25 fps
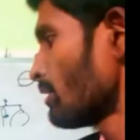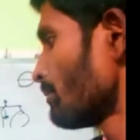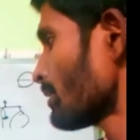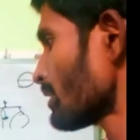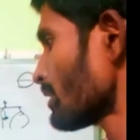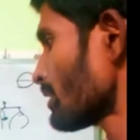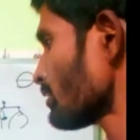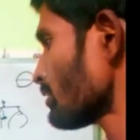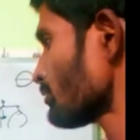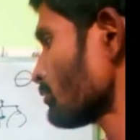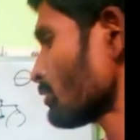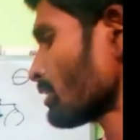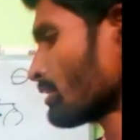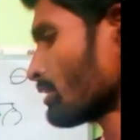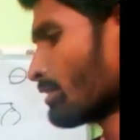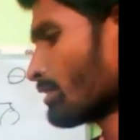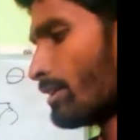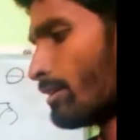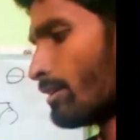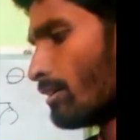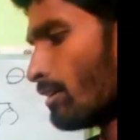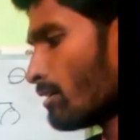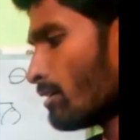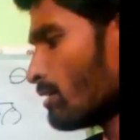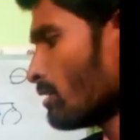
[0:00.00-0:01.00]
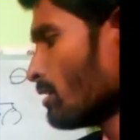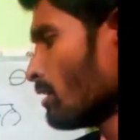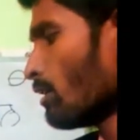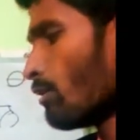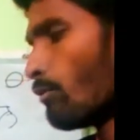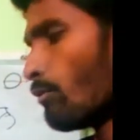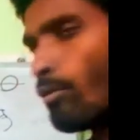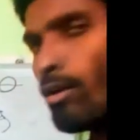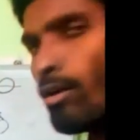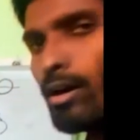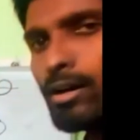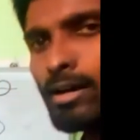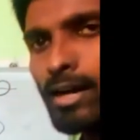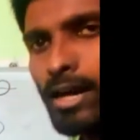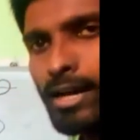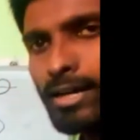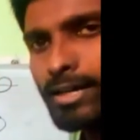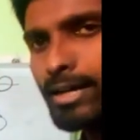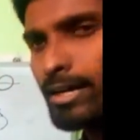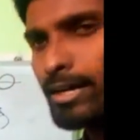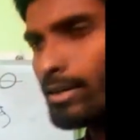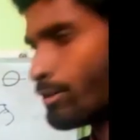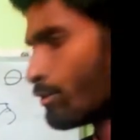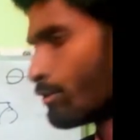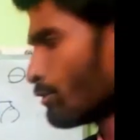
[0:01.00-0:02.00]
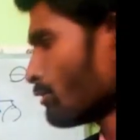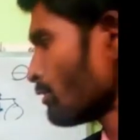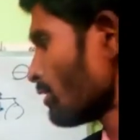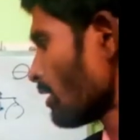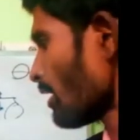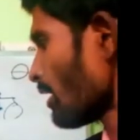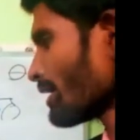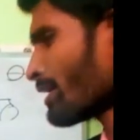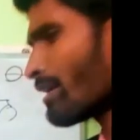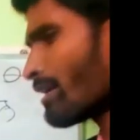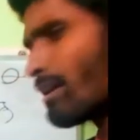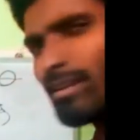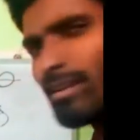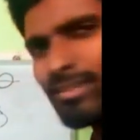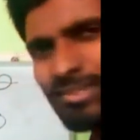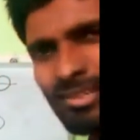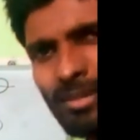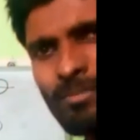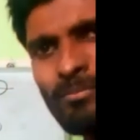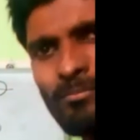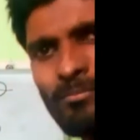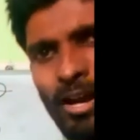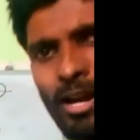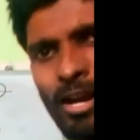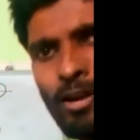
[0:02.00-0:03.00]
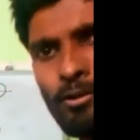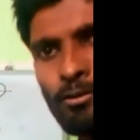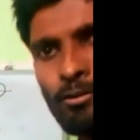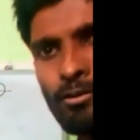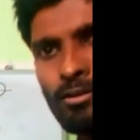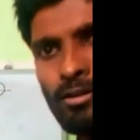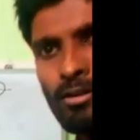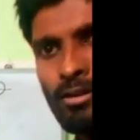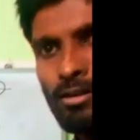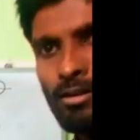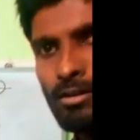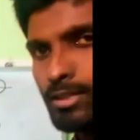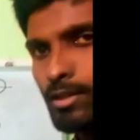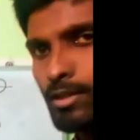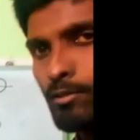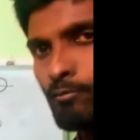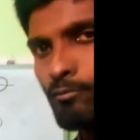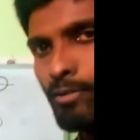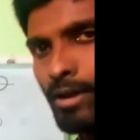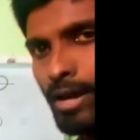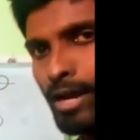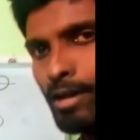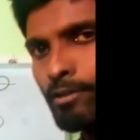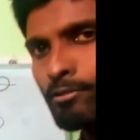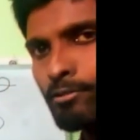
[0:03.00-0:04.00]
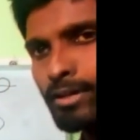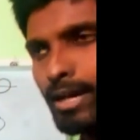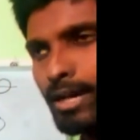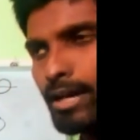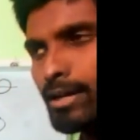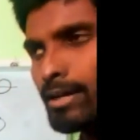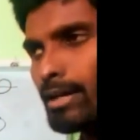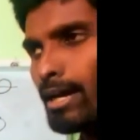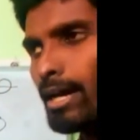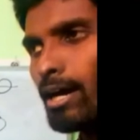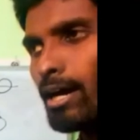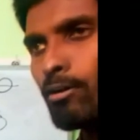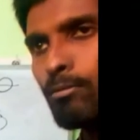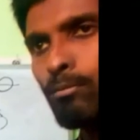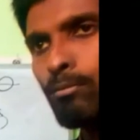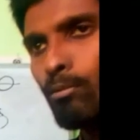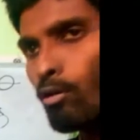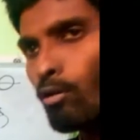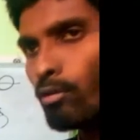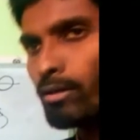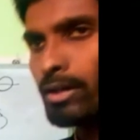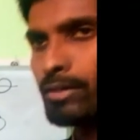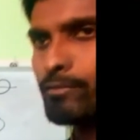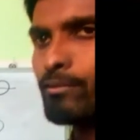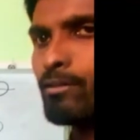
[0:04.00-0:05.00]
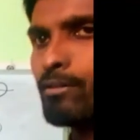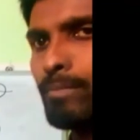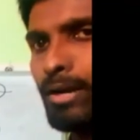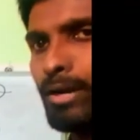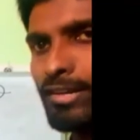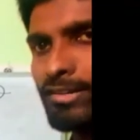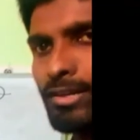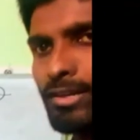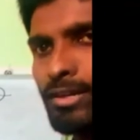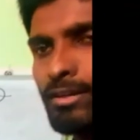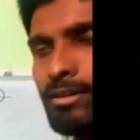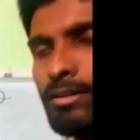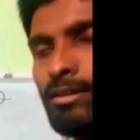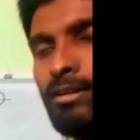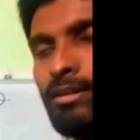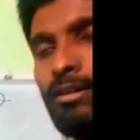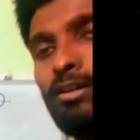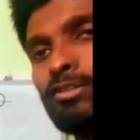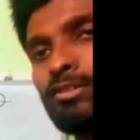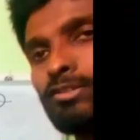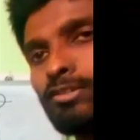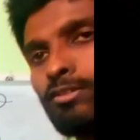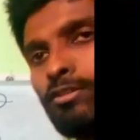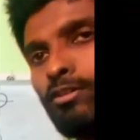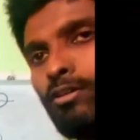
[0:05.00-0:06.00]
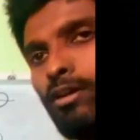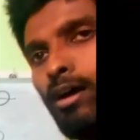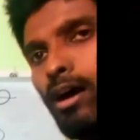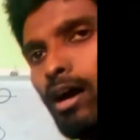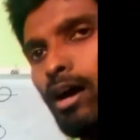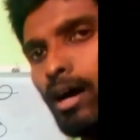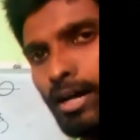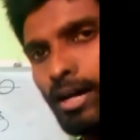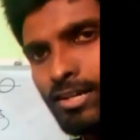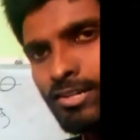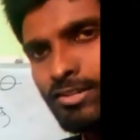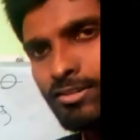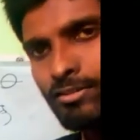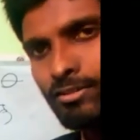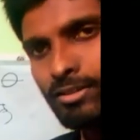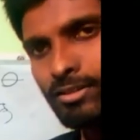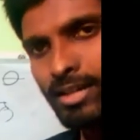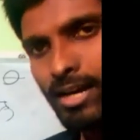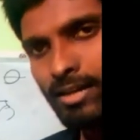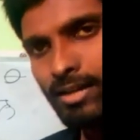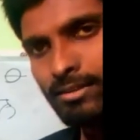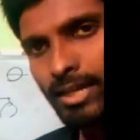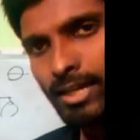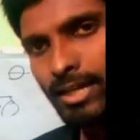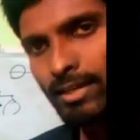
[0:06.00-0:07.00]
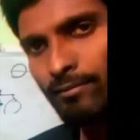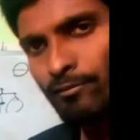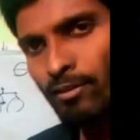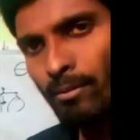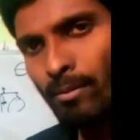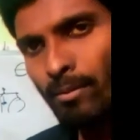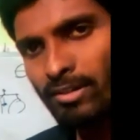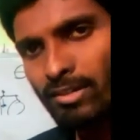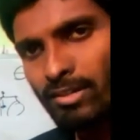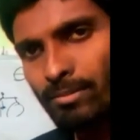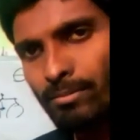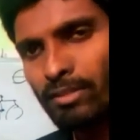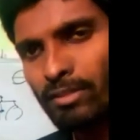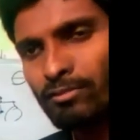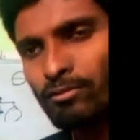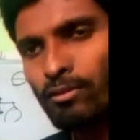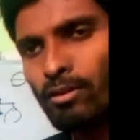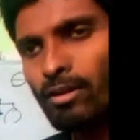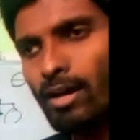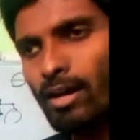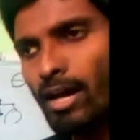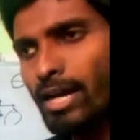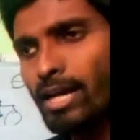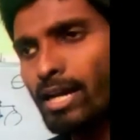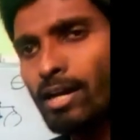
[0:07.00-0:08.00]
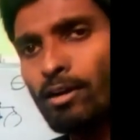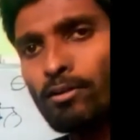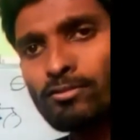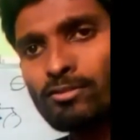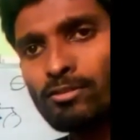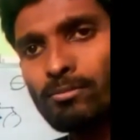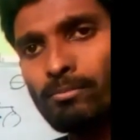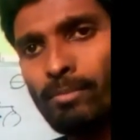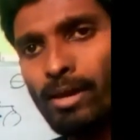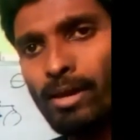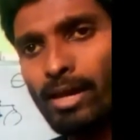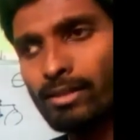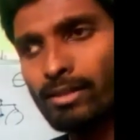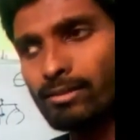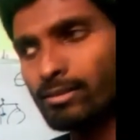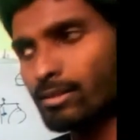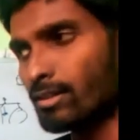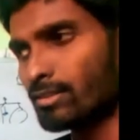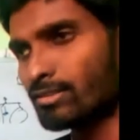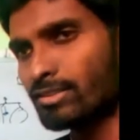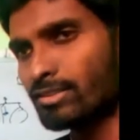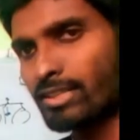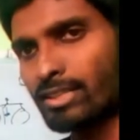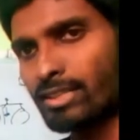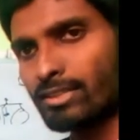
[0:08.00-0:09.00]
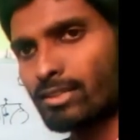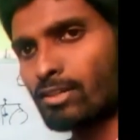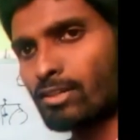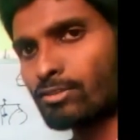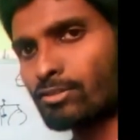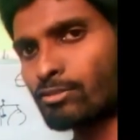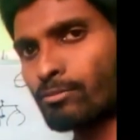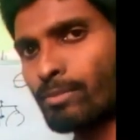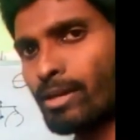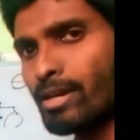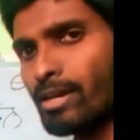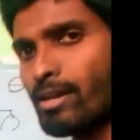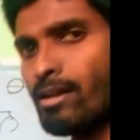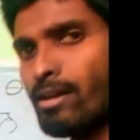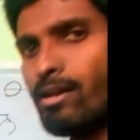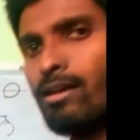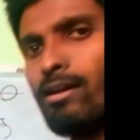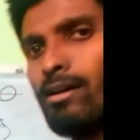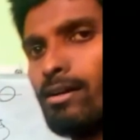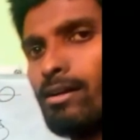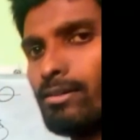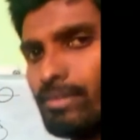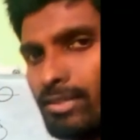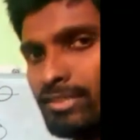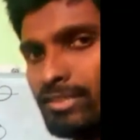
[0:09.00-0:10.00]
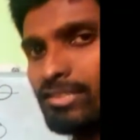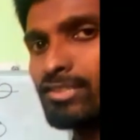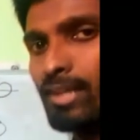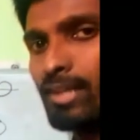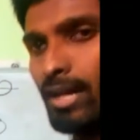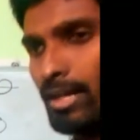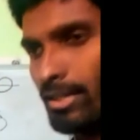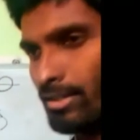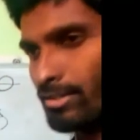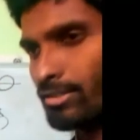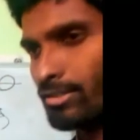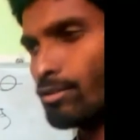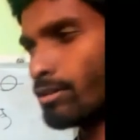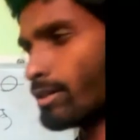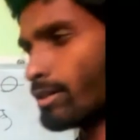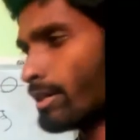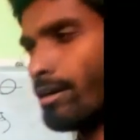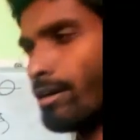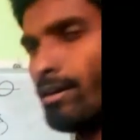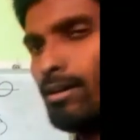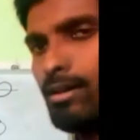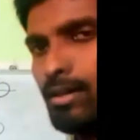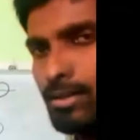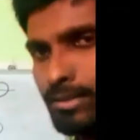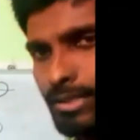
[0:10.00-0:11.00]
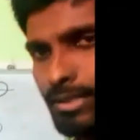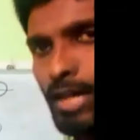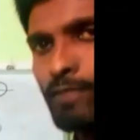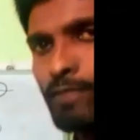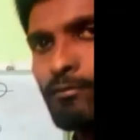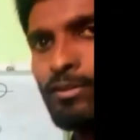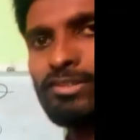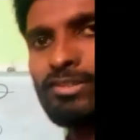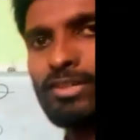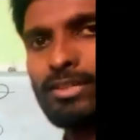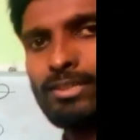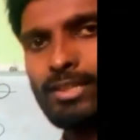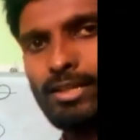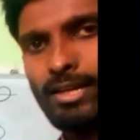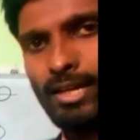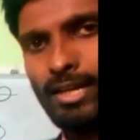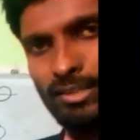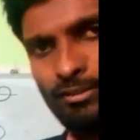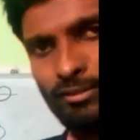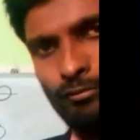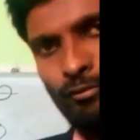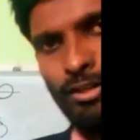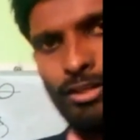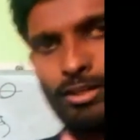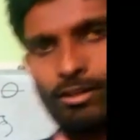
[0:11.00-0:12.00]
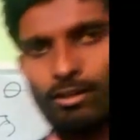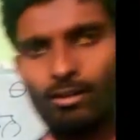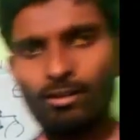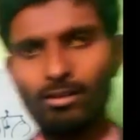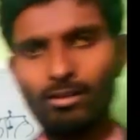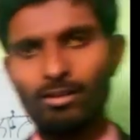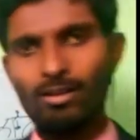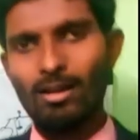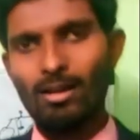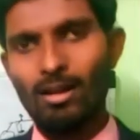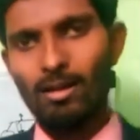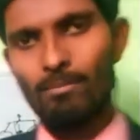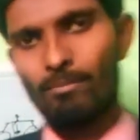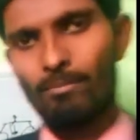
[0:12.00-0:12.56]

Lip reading: Because look at here, what I can do, I got some wave. The wave can have more information, so I should get the information, means what? I have to make the signal to be digitized. Okay, that we see in the next video.